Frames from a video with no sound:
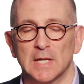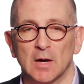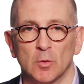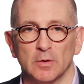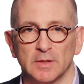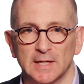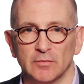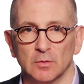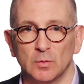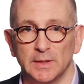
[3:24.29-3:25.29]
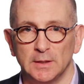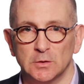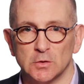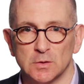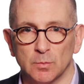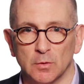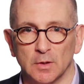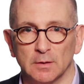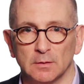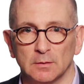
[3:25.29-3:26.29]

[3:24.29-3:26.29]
Now more than ever, we need your support.